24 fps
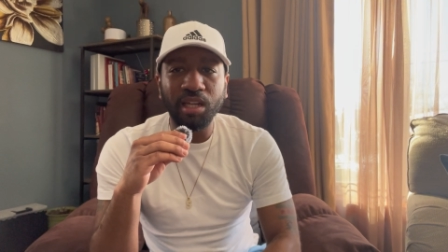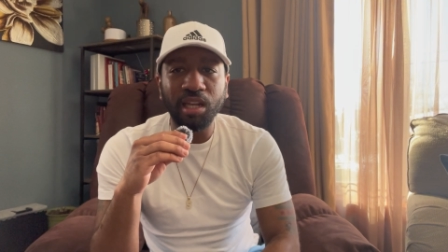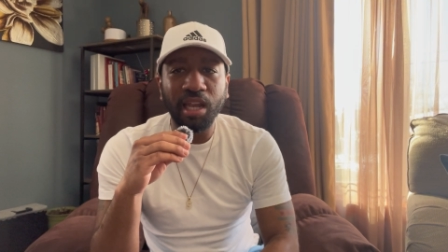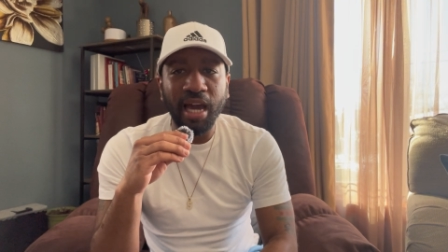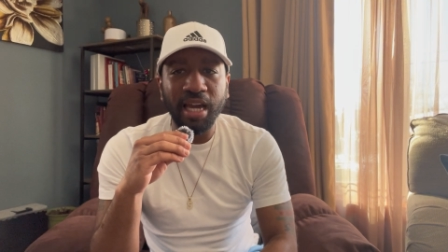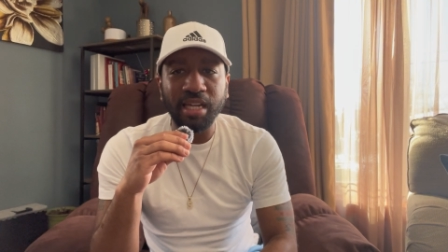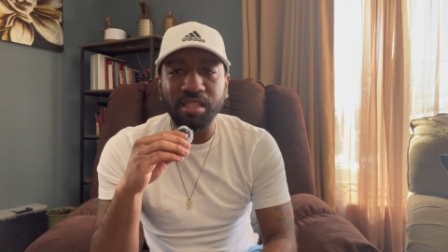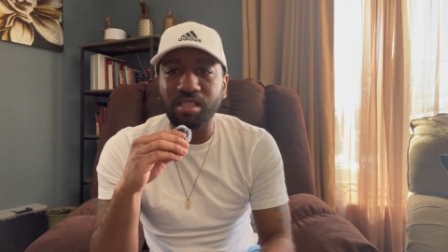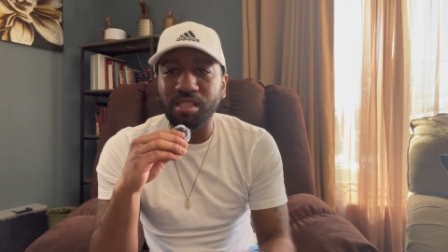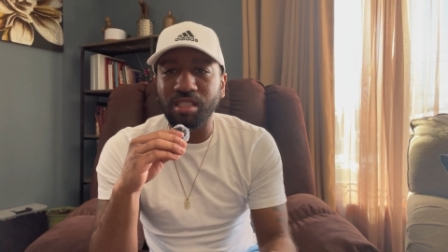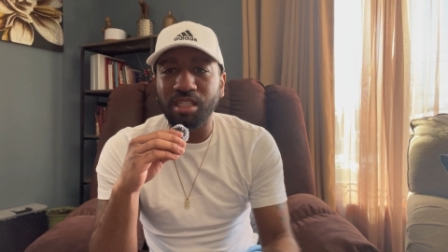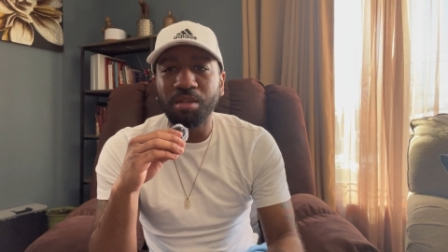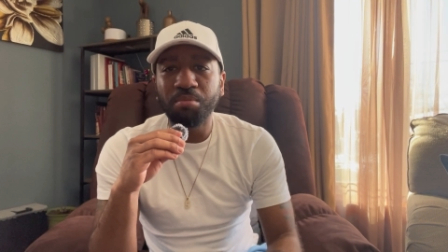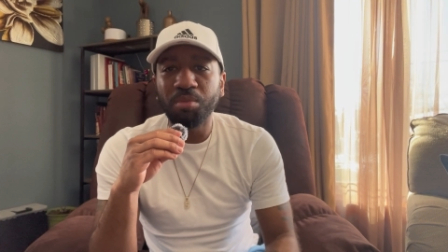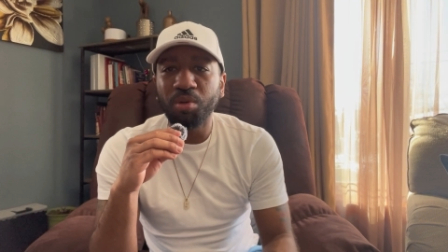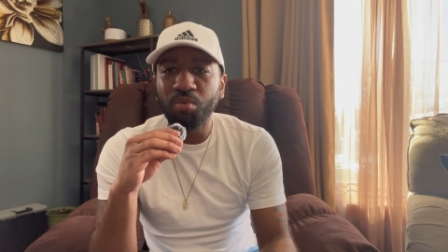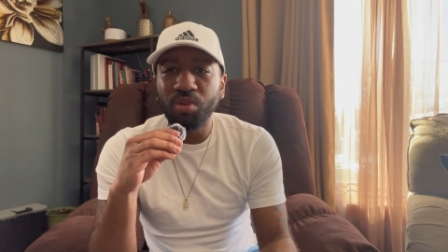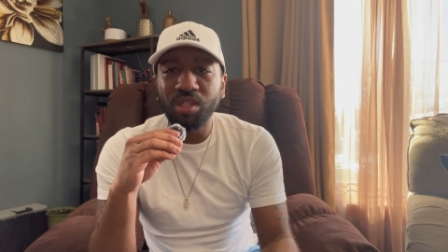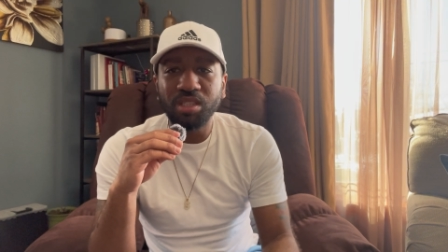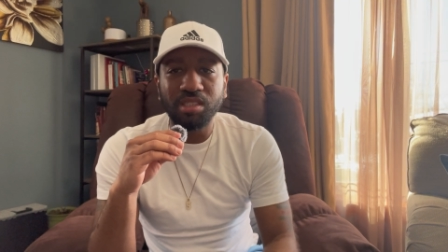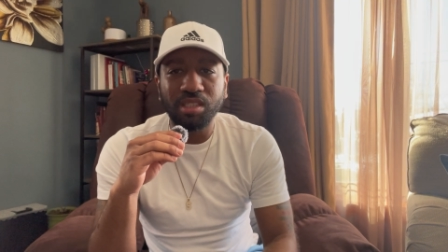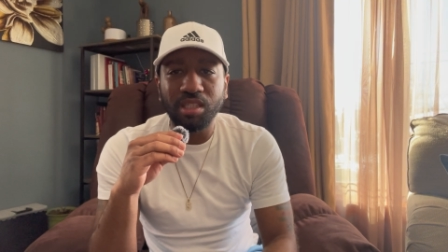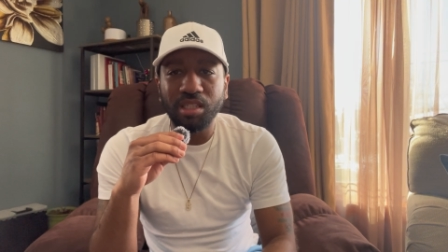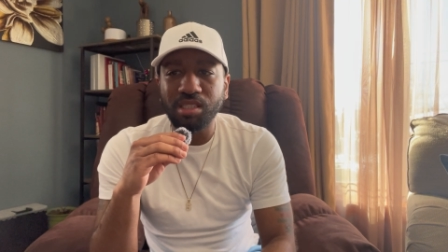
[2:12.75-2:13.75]
Like semen
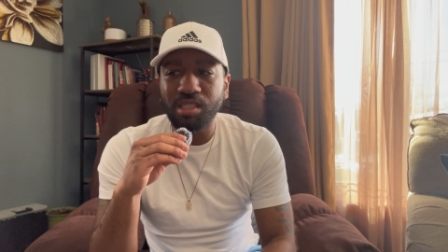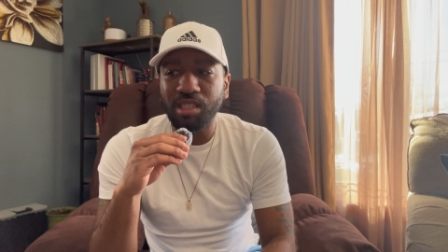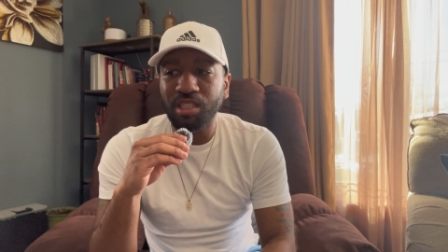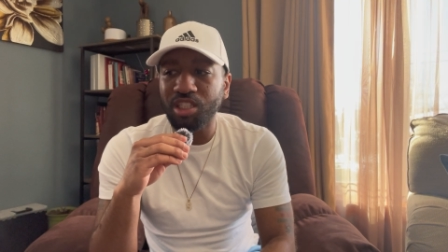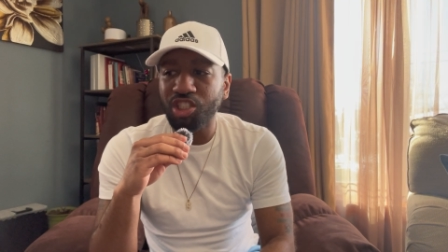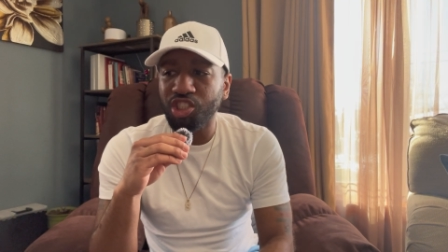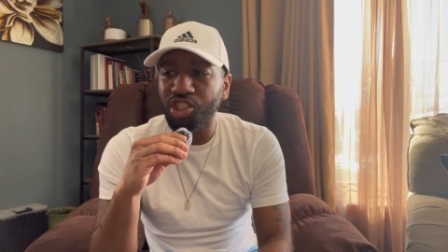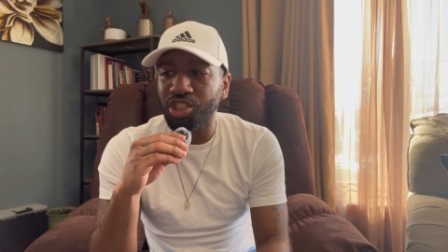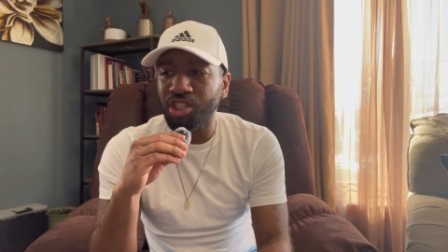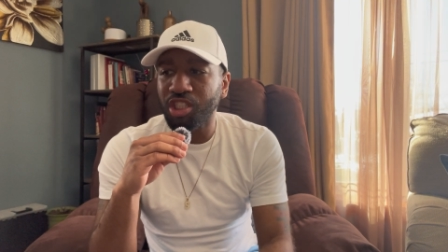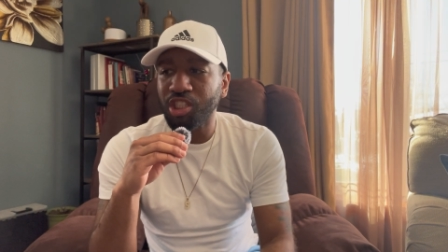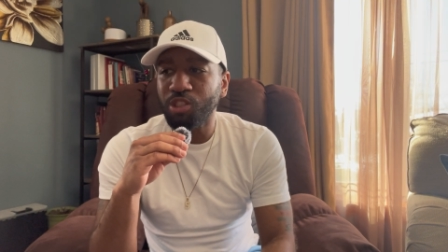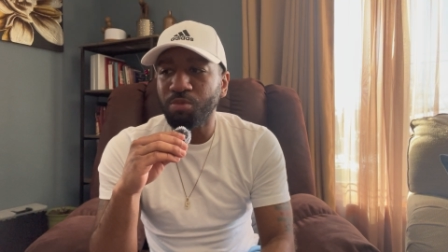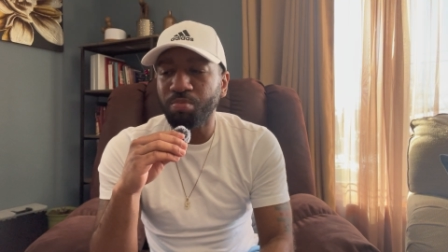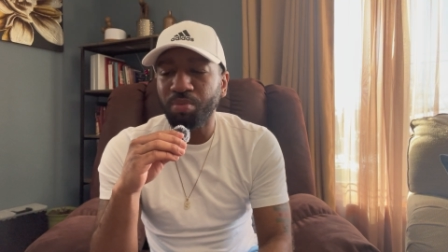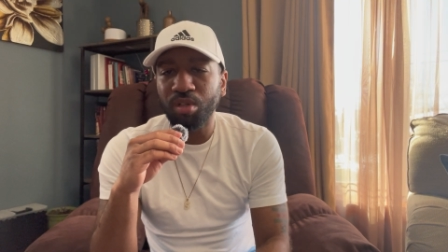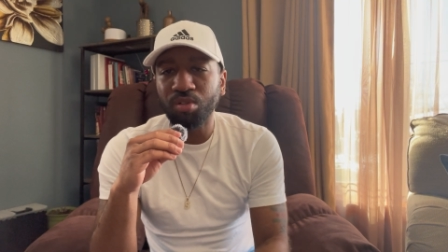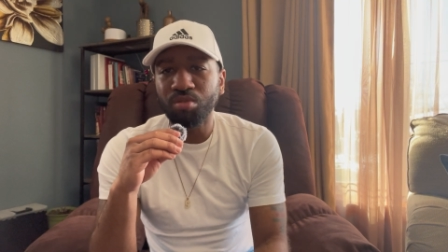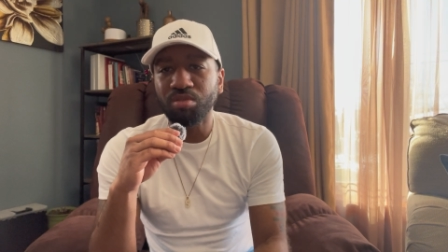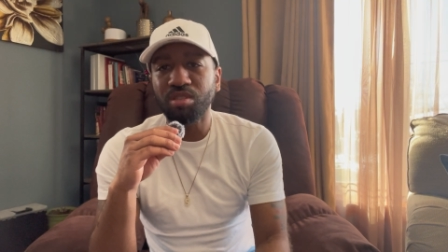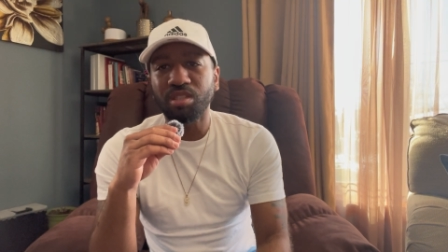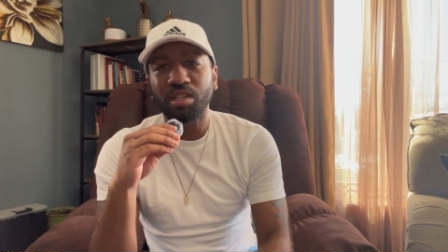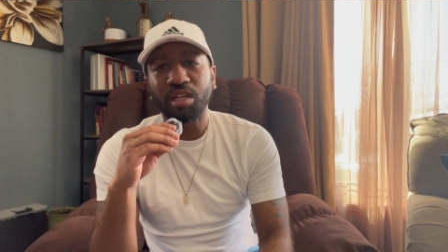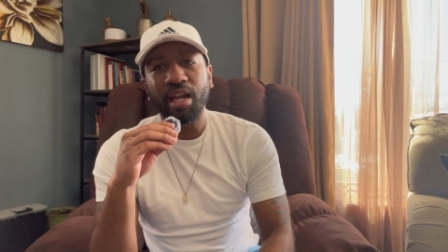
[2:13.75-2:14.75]
retention is just
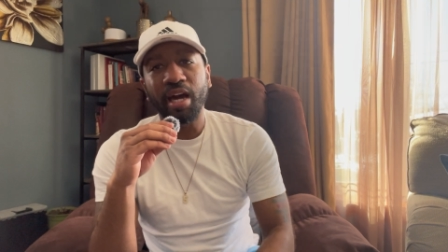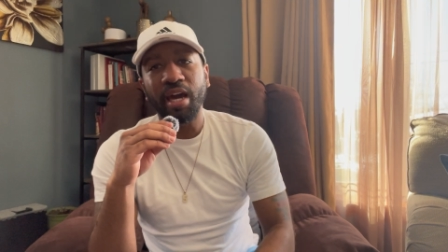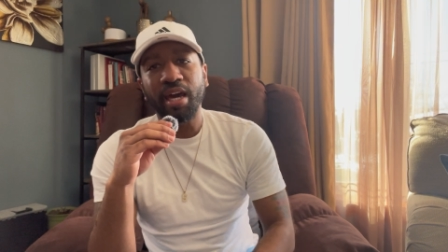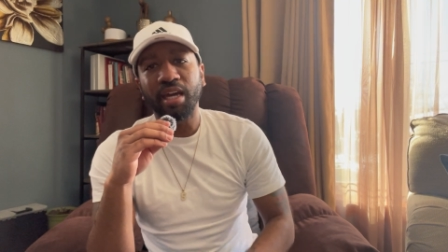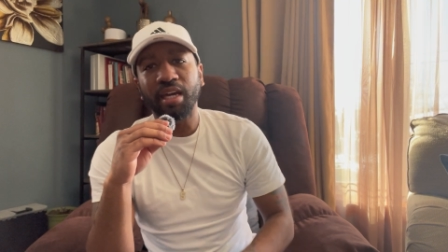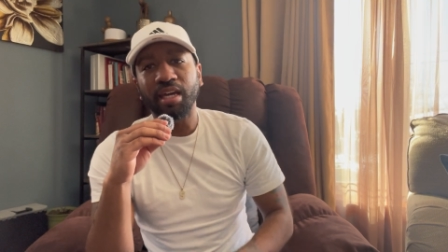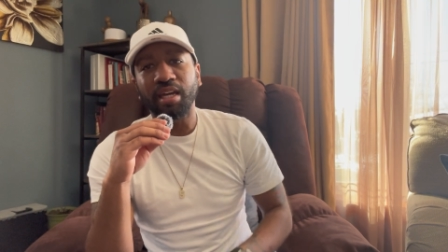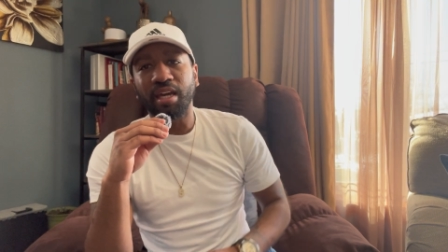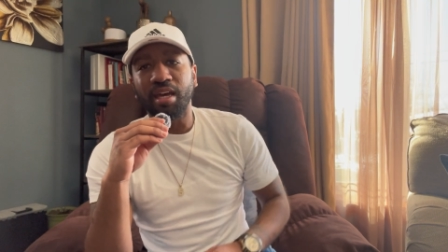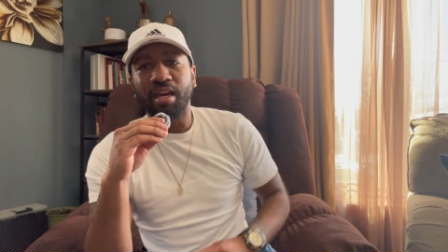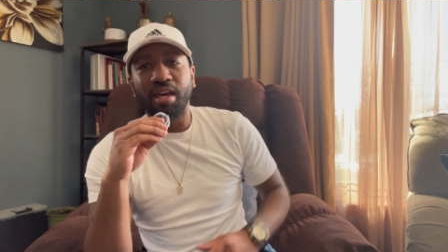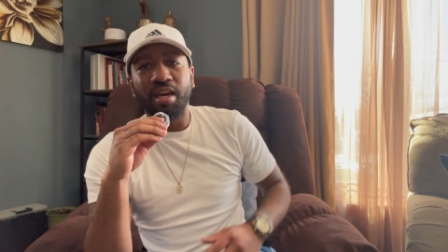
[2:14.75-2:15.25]
supposed to like